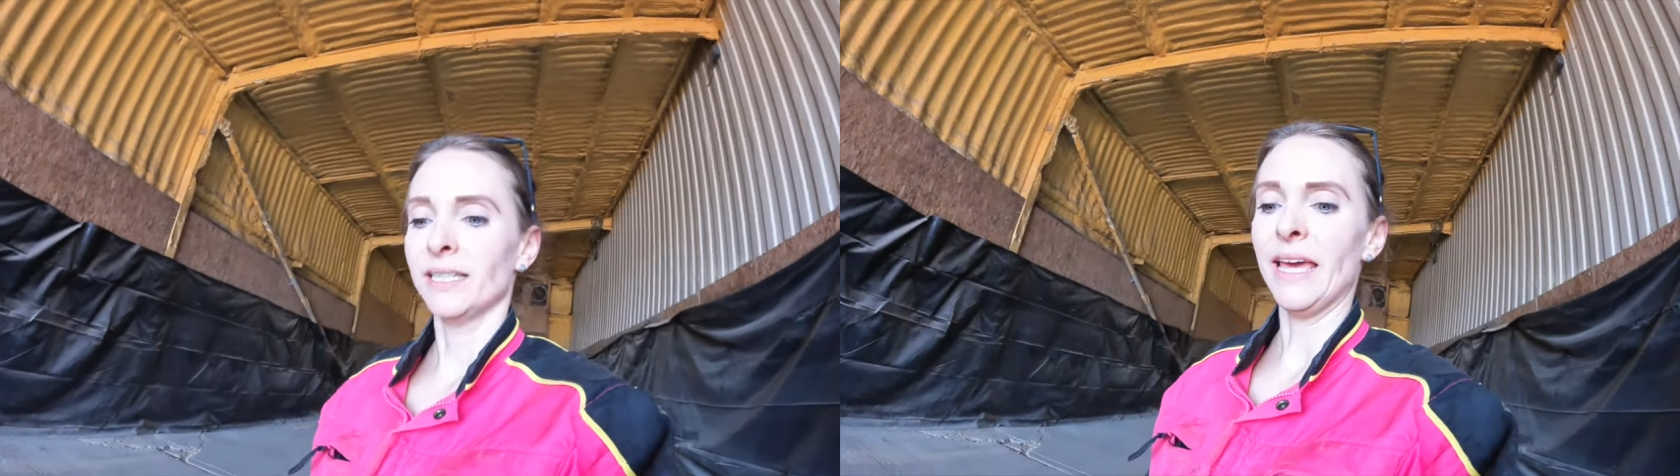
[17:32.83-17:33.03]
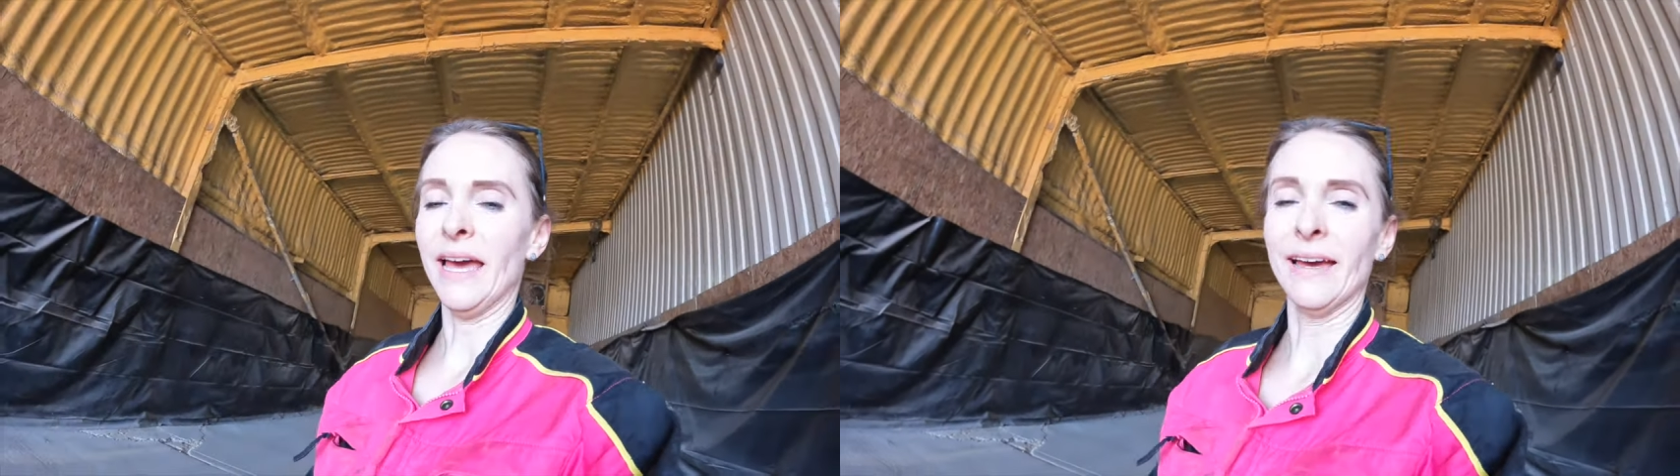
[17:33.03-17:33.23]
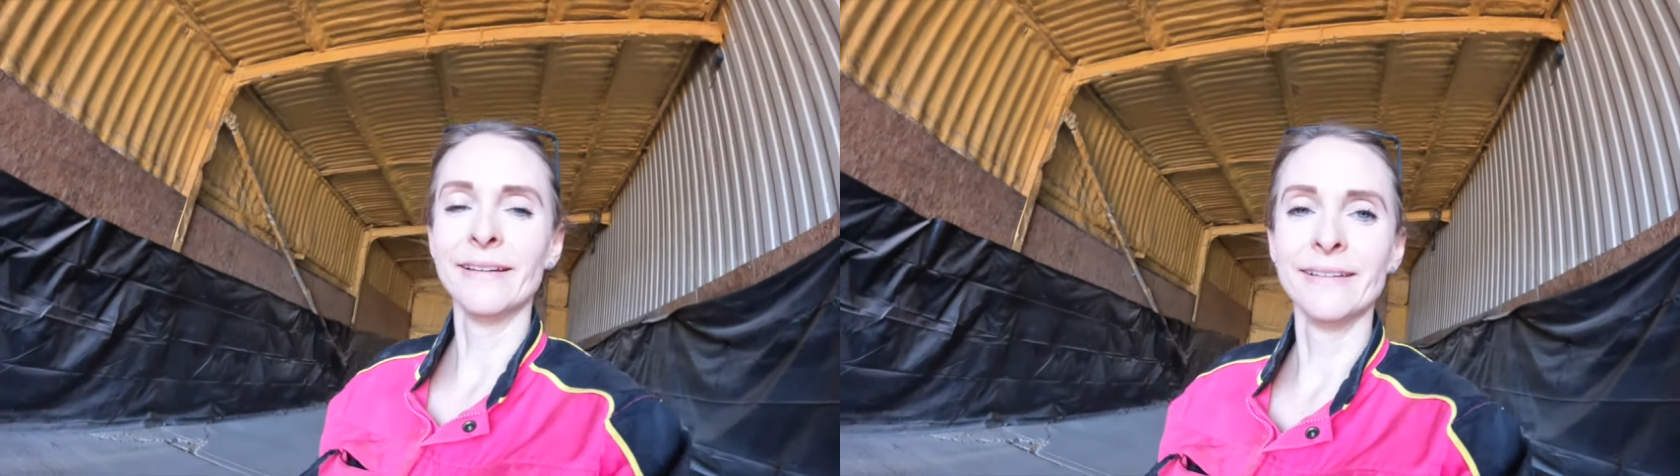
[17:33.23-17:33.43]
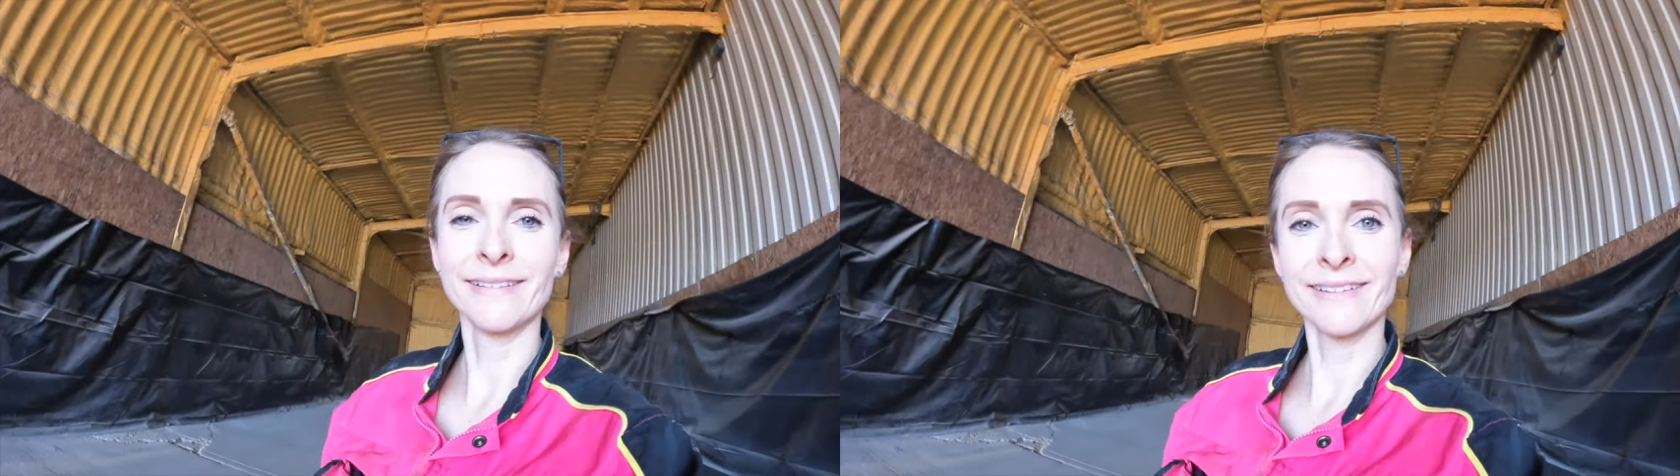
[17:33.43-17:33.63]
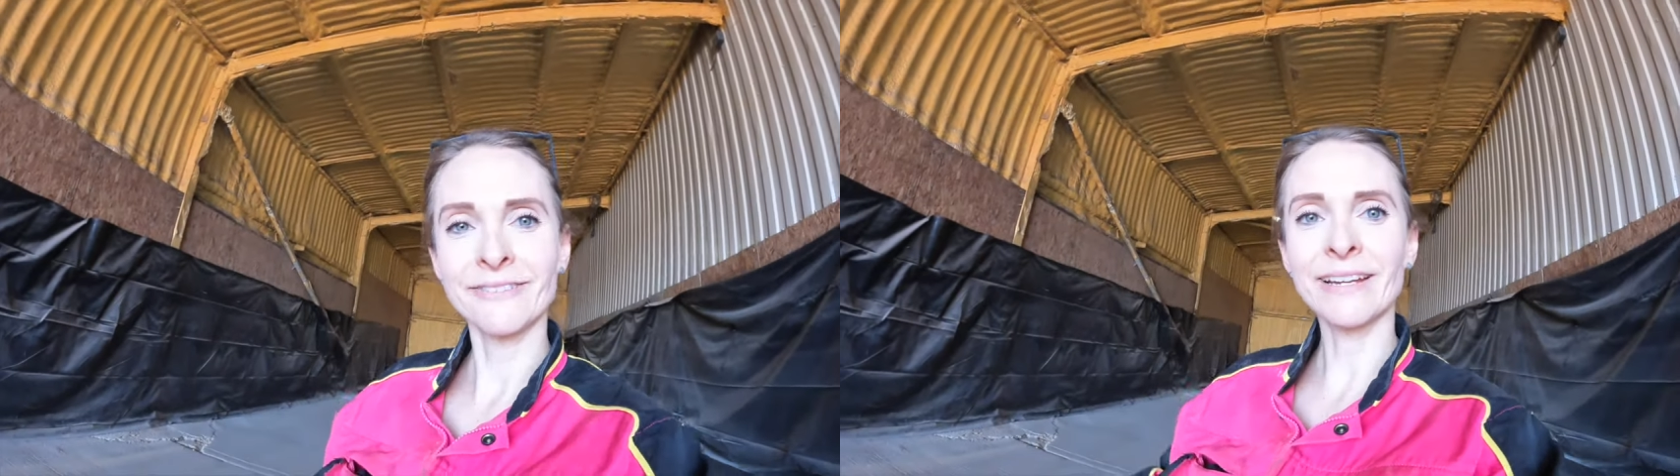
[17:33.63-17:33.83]
yeah,
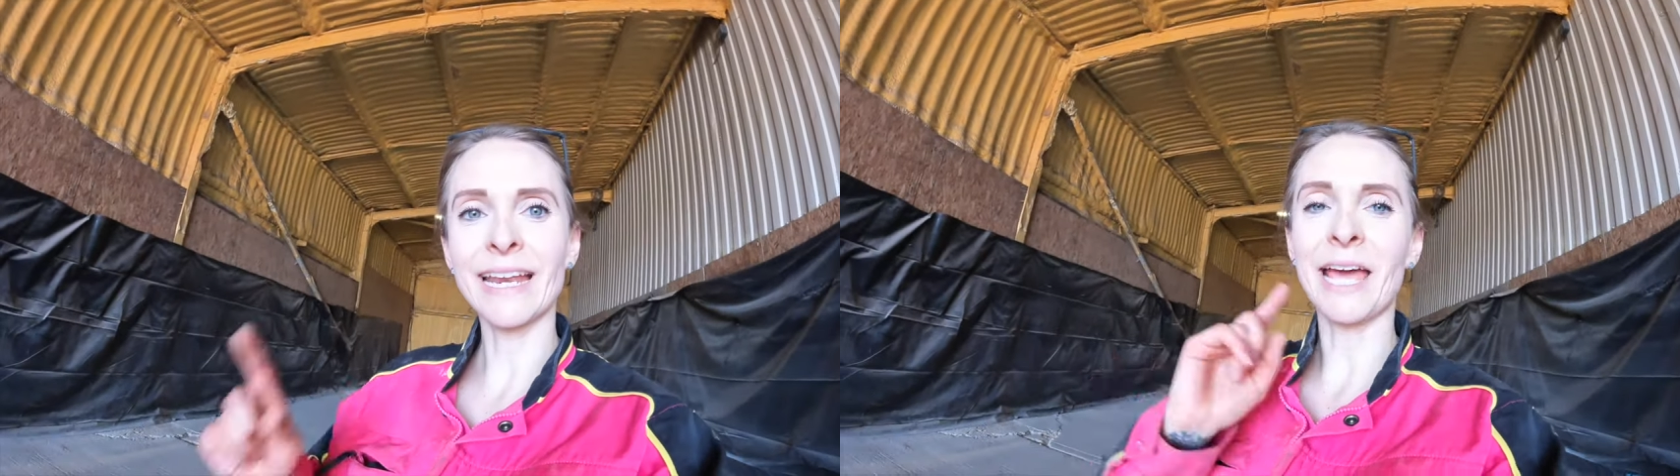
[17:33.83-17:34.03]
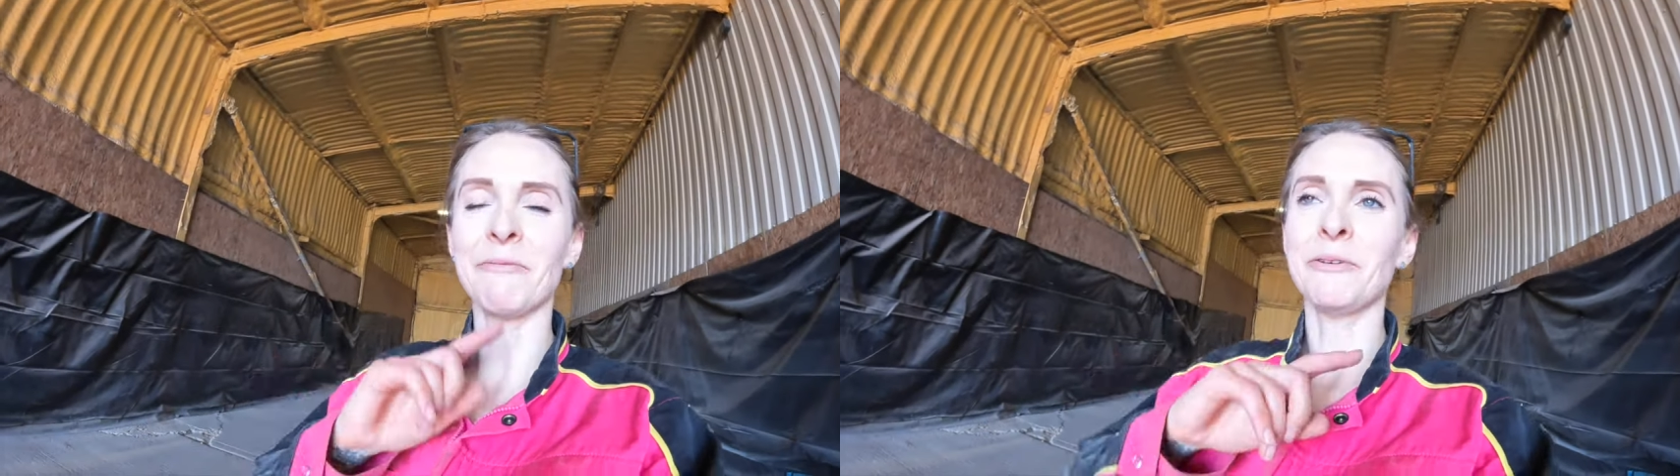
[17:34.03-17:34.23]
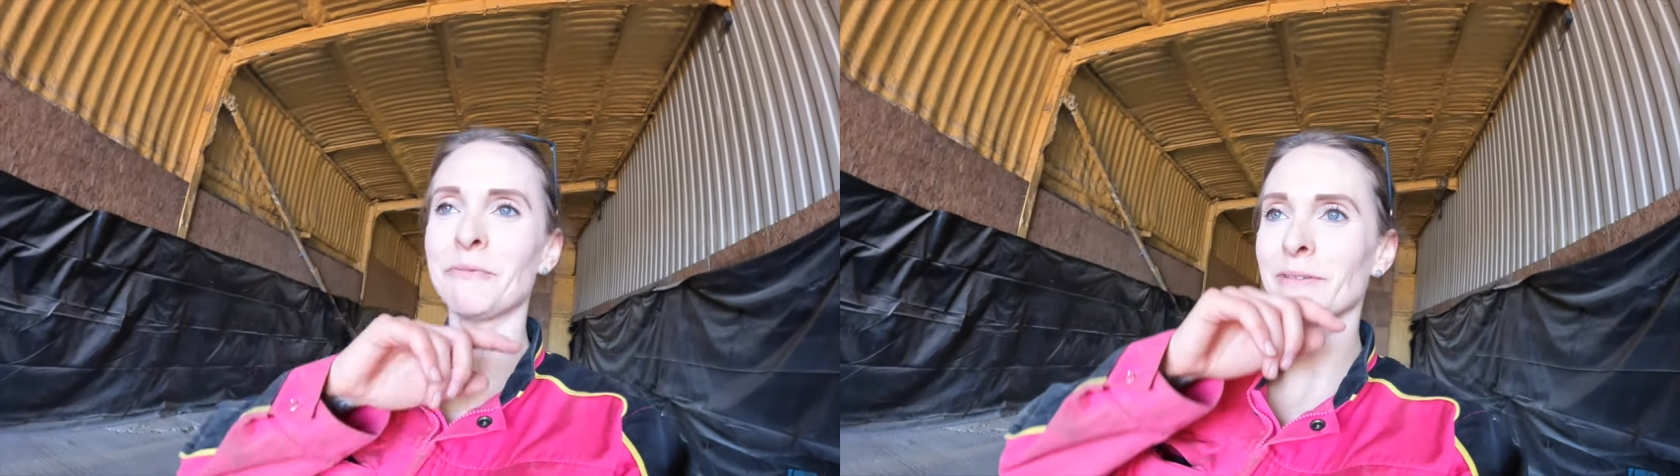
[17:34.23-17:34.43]
really happy with